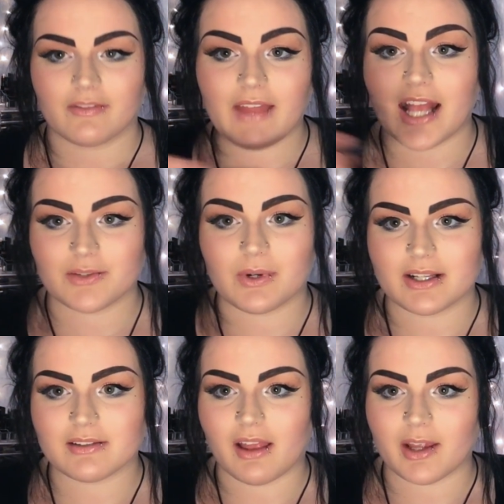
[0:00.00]
that's what
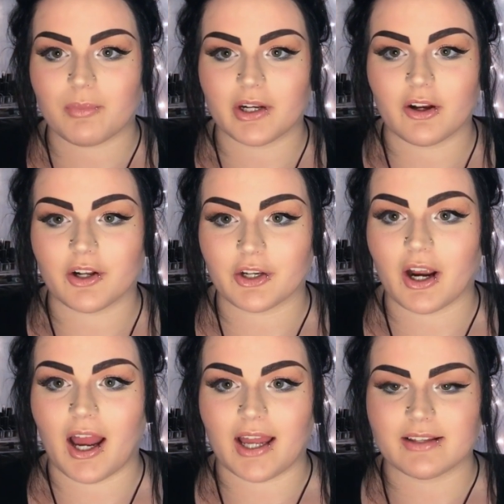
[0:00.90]
it's like putting on your
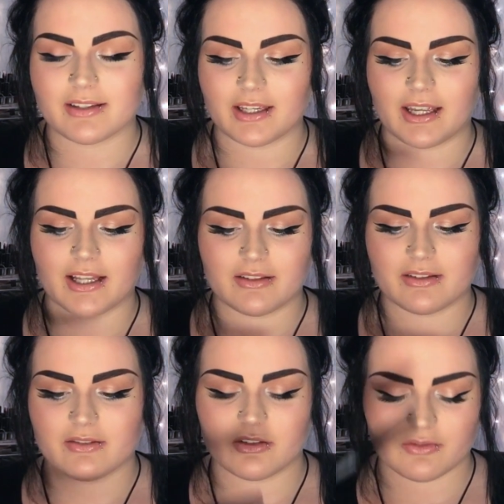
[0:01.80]
eyes like
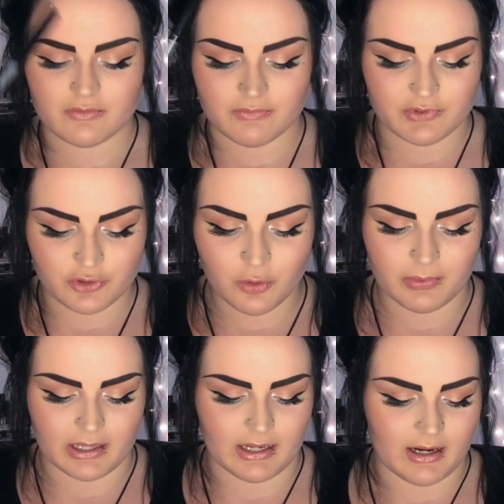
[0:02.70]
it's just
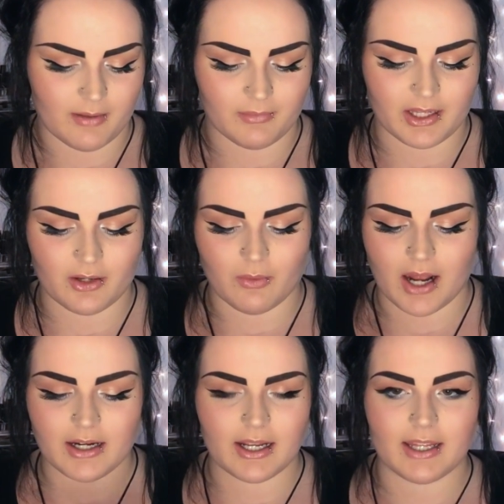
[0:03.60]
stupid and i'm like
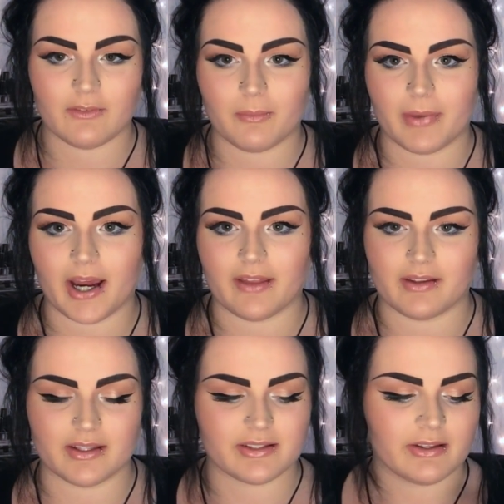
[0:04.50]
why did i even buy
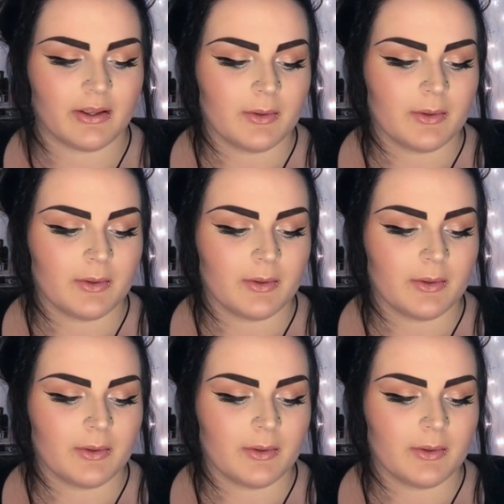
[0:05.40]
this